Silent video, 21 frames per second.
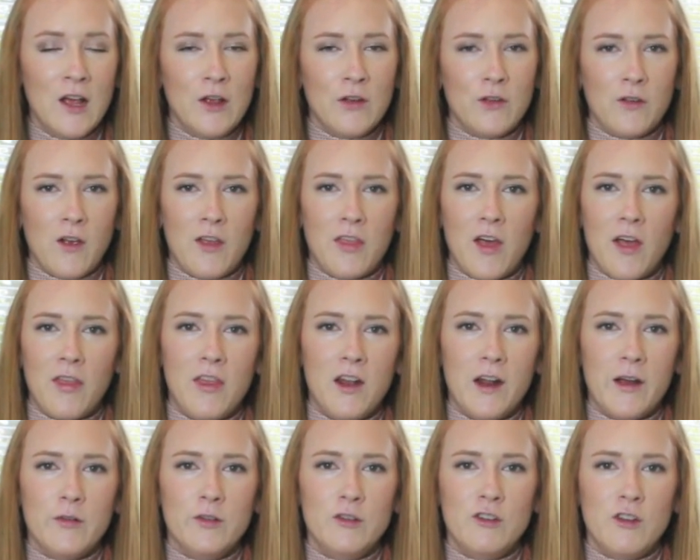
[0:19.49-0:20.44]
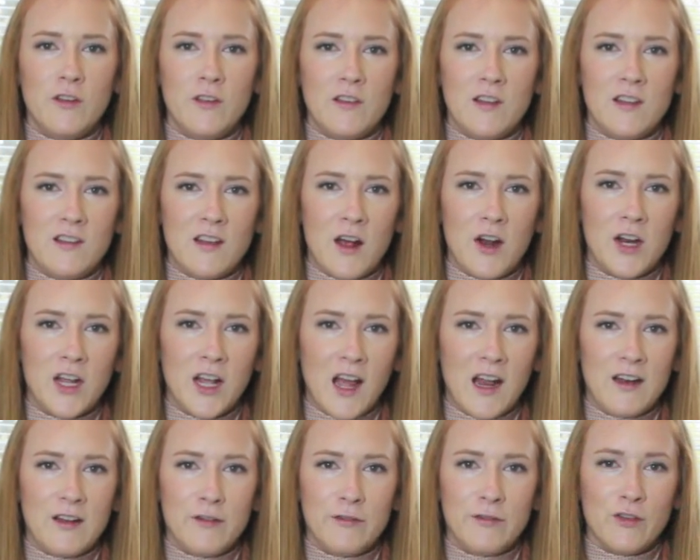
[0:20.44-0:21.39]
So I thought that I would just sit down and
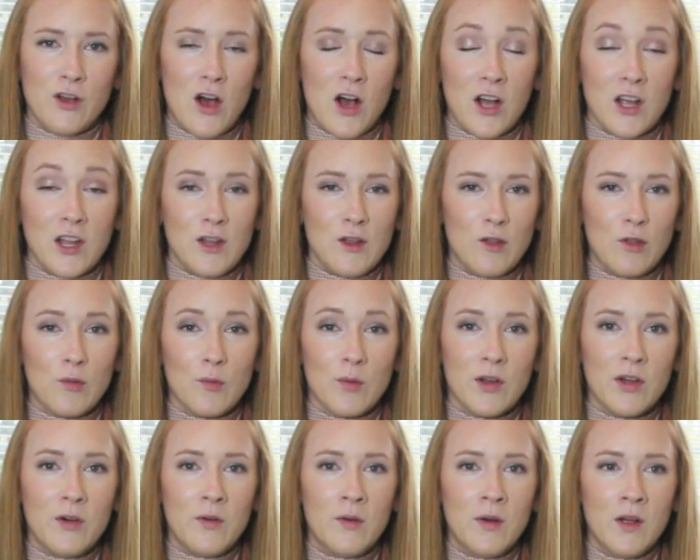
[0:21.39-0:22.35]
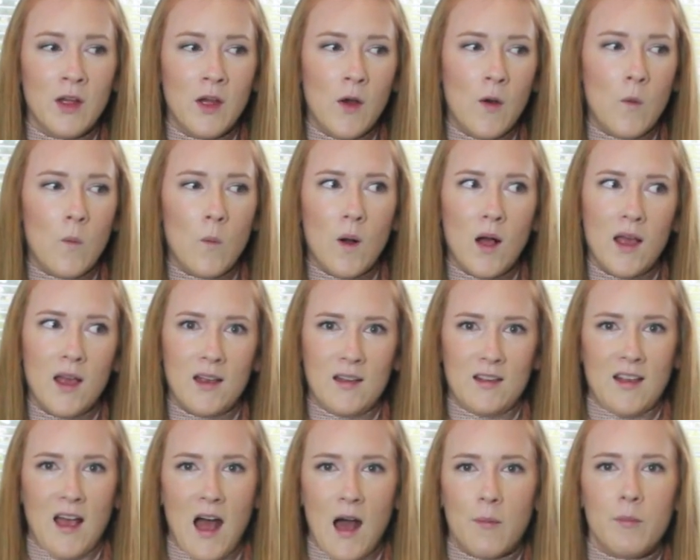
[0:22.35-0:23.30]
kind of talk you through what
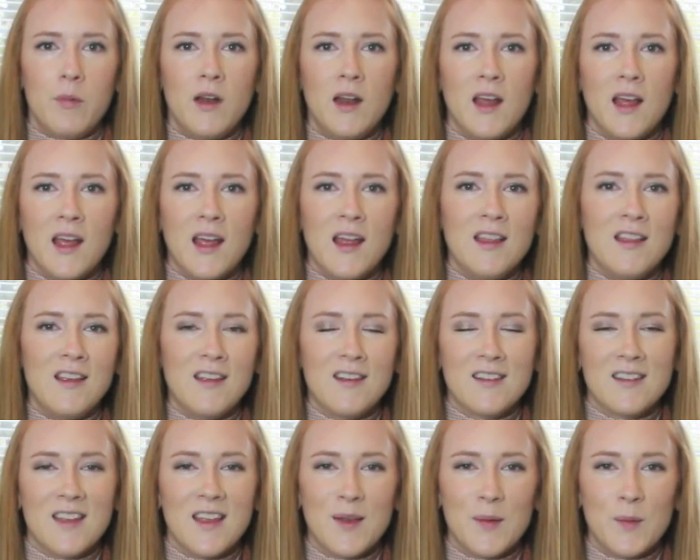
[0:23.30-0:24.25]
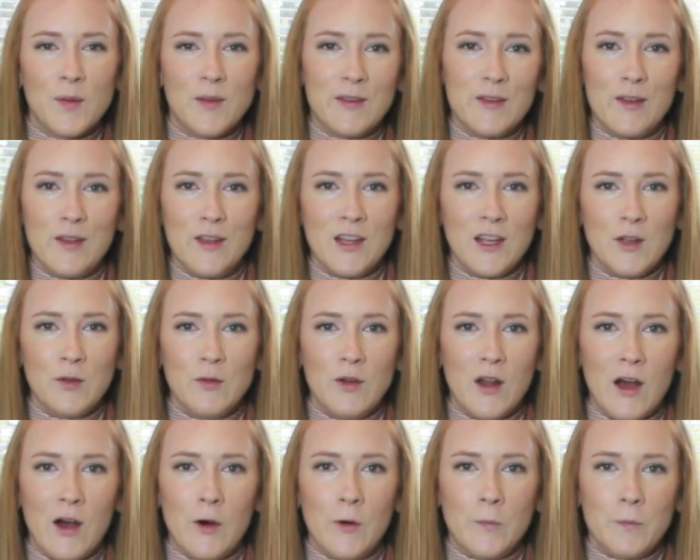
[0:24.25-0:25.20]
is happening in these clips so that you
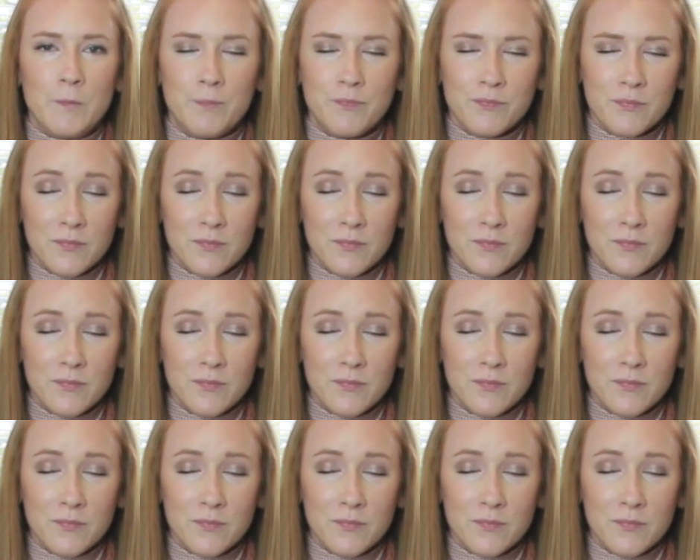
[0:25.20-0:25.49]
know